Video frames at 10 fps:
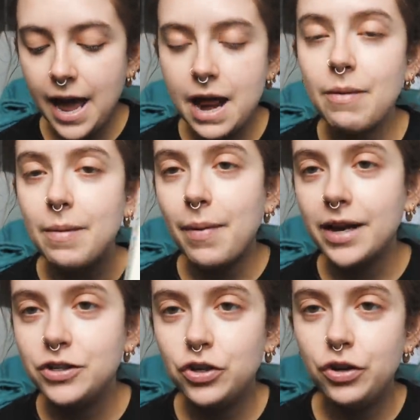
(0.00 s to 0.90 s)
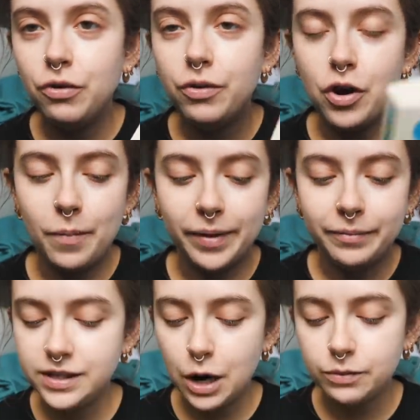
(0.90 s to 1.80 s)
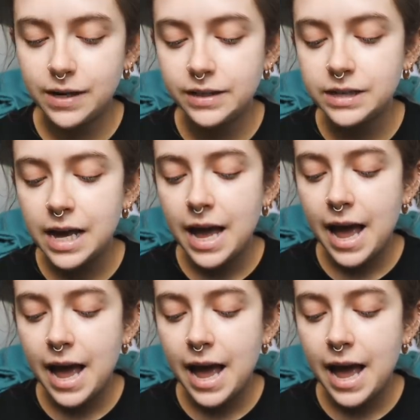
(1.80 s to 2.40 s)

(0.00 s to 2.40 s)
Anyway, back to Nobber. Synopsis.